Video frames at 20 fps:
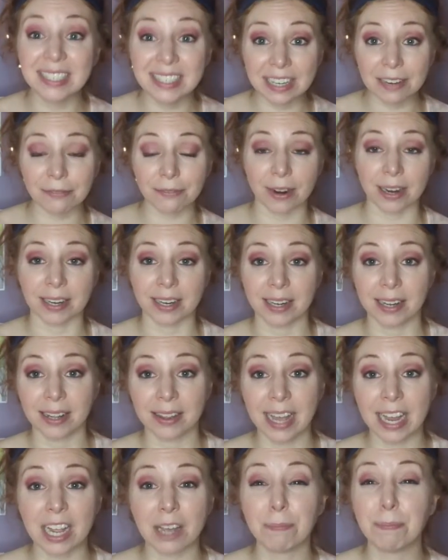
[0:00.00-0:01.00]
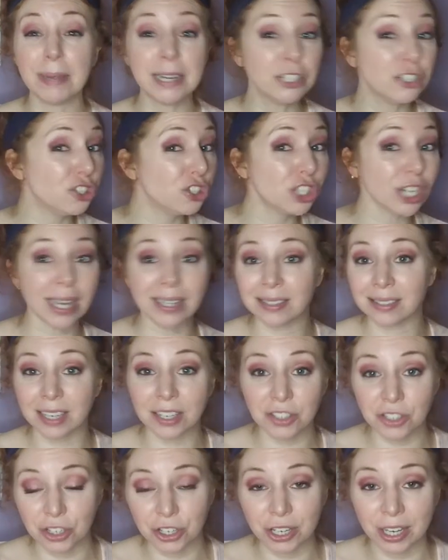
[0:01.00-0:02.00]
different that could be just
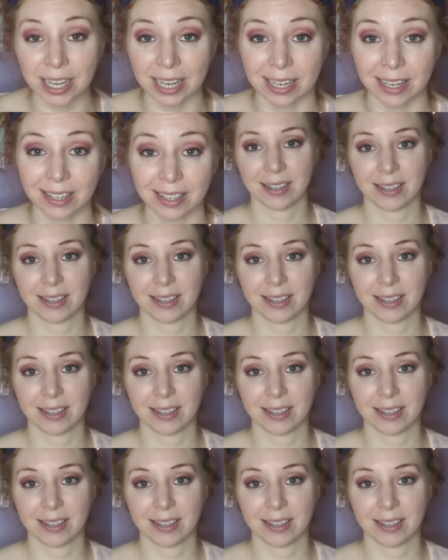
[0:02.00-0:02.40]
as good.